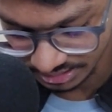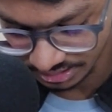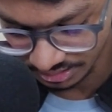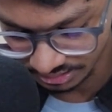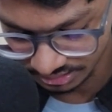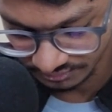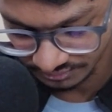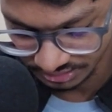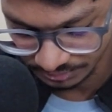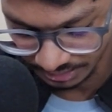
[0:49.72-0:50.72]
general
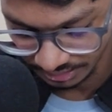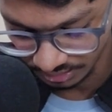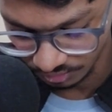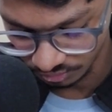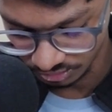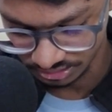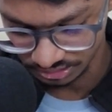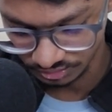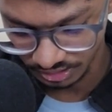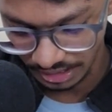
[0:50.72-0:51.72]
service, pilot, all those
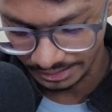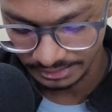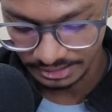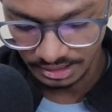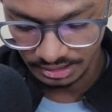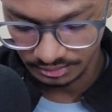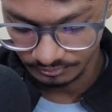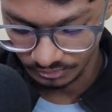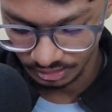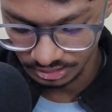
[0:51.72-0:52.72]
things, okay. And
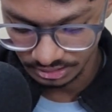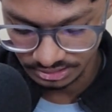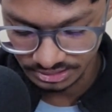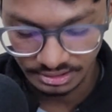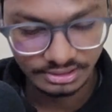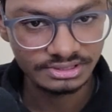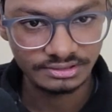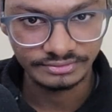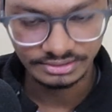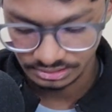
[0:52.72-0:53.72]
in the general
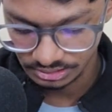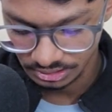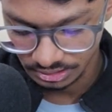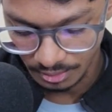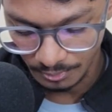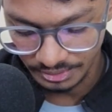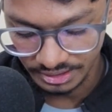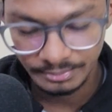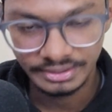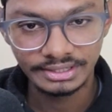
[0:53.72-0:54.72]
service,
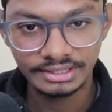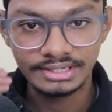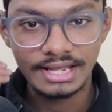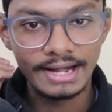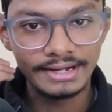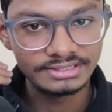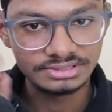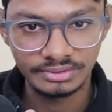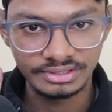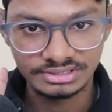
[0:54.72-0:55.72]
BTEC in any
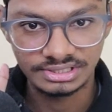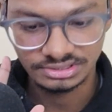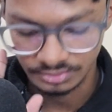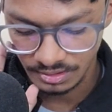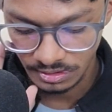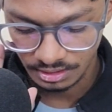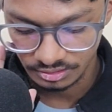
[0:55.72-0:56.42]
discipline is eligible.